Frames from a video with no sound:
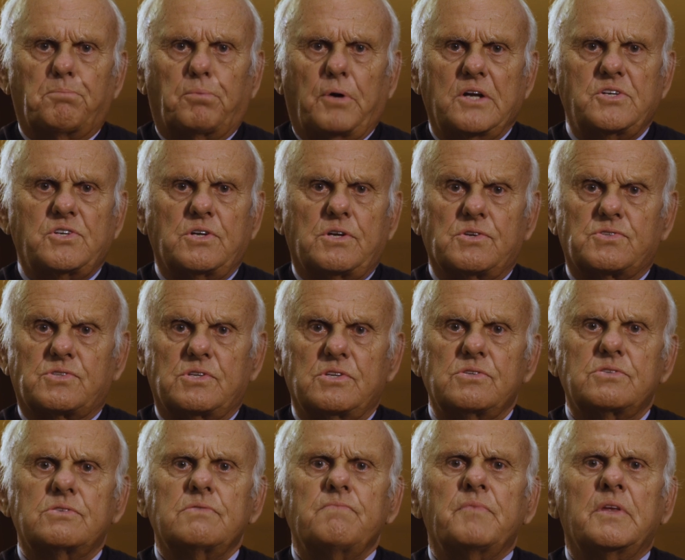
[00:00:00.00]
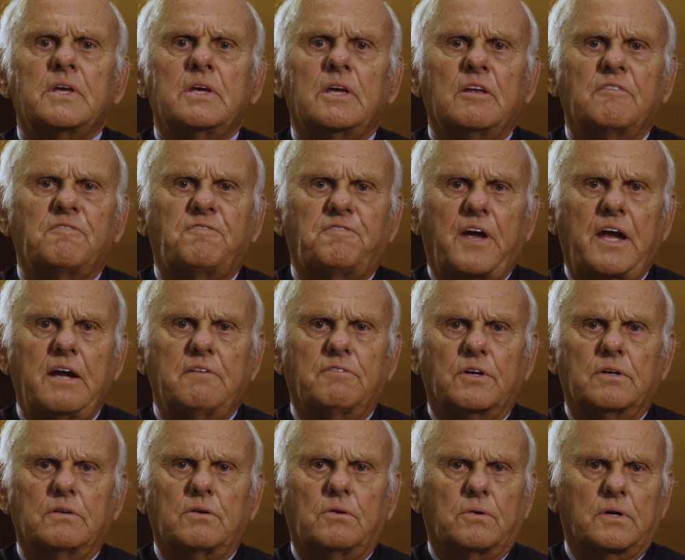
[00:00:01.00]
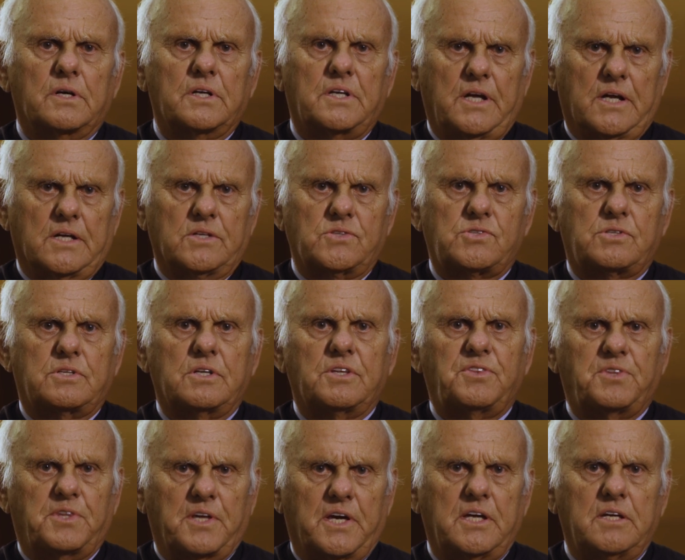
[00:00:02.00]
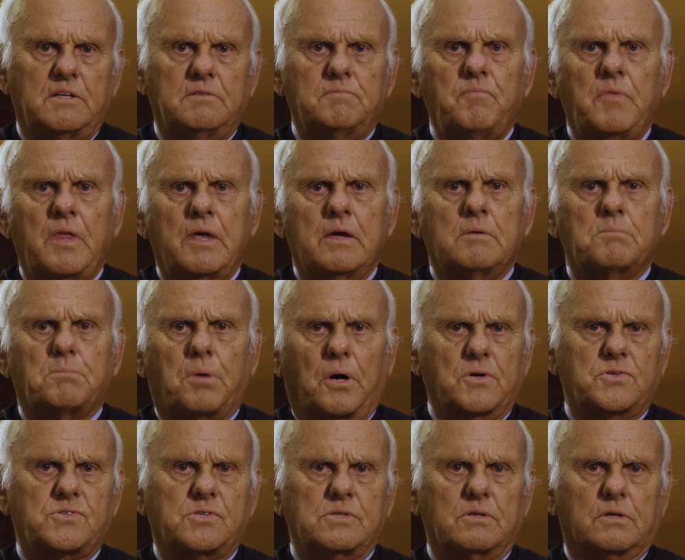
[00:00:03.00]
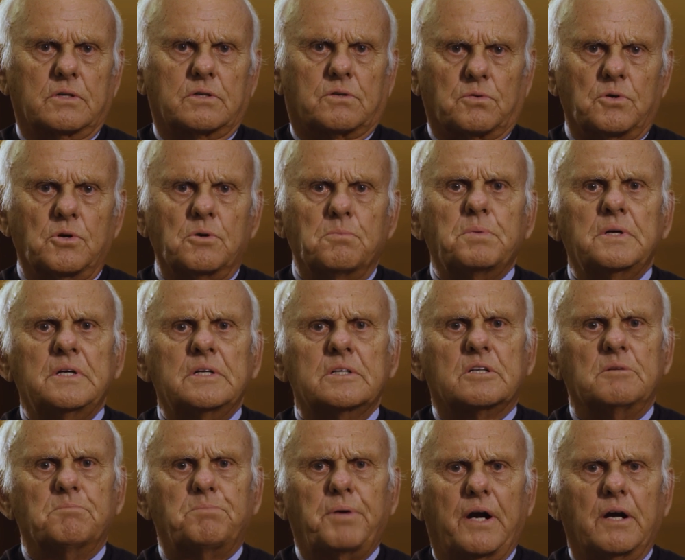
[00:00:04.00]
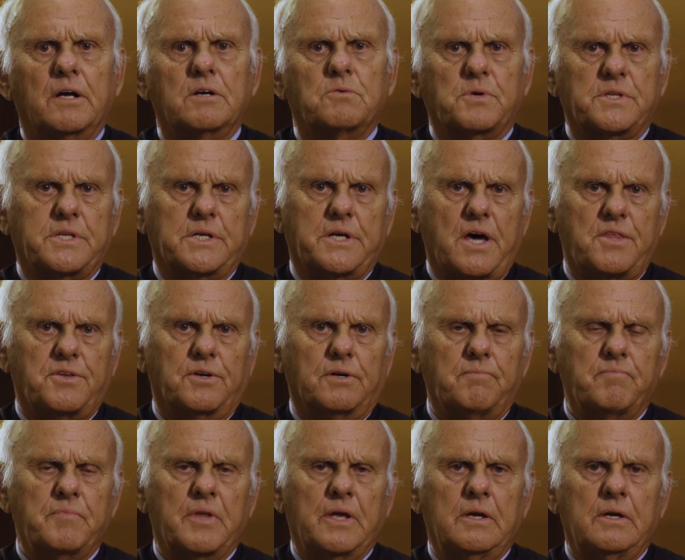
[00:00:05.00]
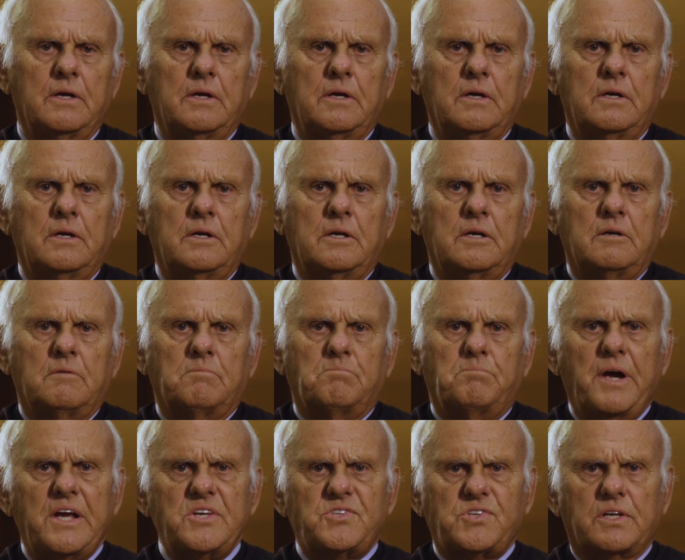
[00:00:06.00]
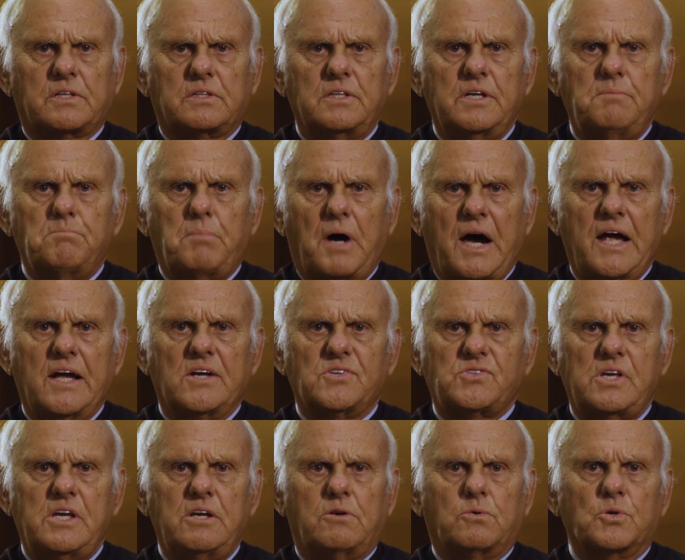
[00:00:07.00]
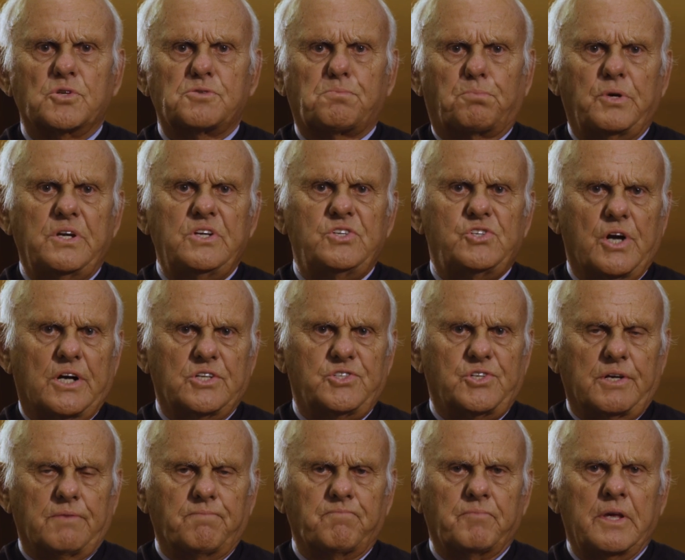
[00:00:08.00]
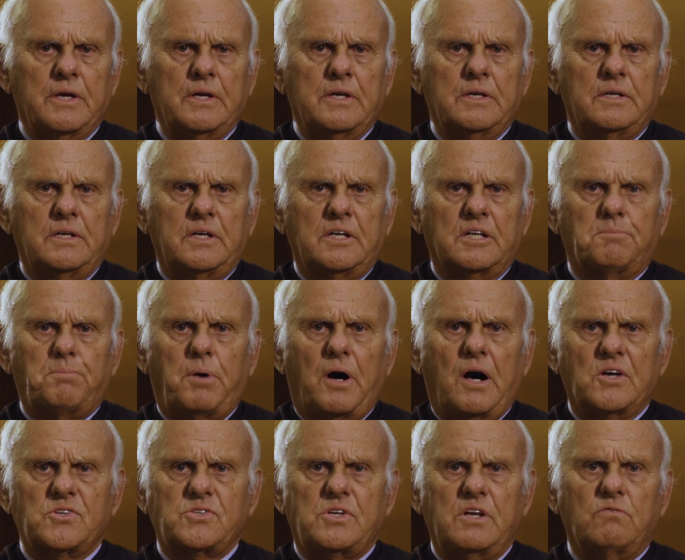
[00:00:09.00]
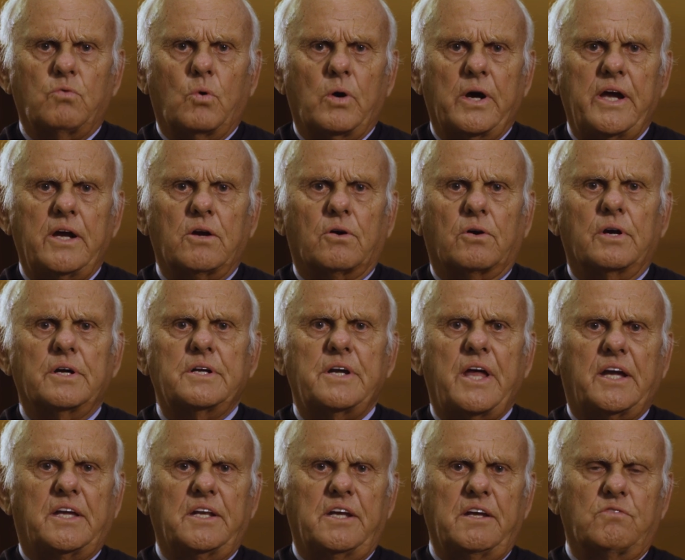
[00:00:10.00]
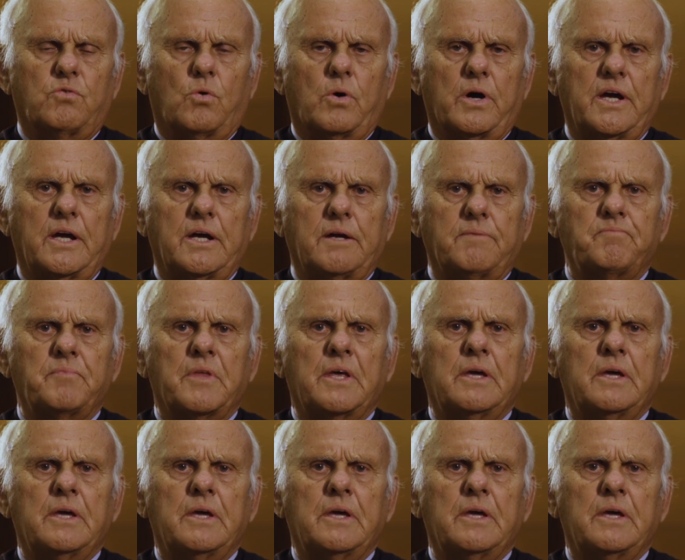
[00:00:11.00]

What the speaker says: prejudices in favor or against a thing, person, or group compared with another. Basically, bias equals prejudging in a positive way or a negative way.